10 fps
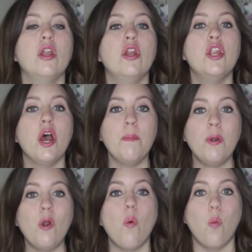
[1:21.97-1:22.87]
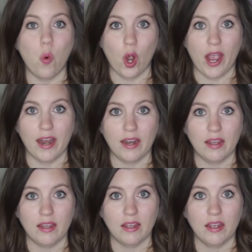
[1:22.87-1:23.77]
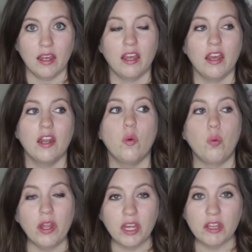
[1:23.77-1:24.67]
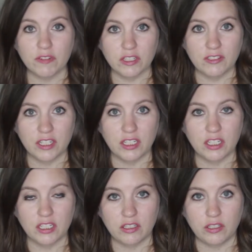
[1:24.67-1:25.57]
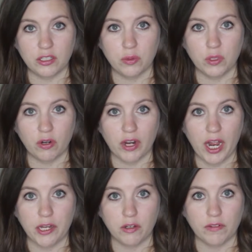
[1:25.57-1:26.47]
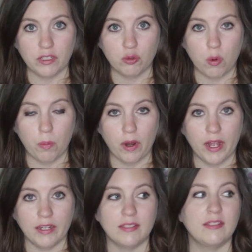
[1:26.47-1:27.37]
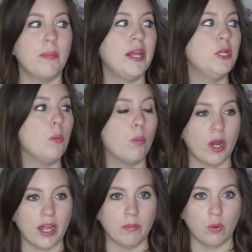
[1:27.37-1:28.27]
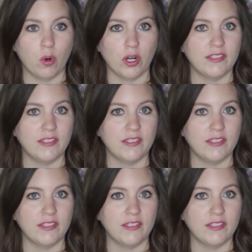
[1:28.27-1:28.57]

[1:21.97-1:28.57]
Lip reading: Number 1. And really the first thing you need to do when creating your visual brand is to make your brand board.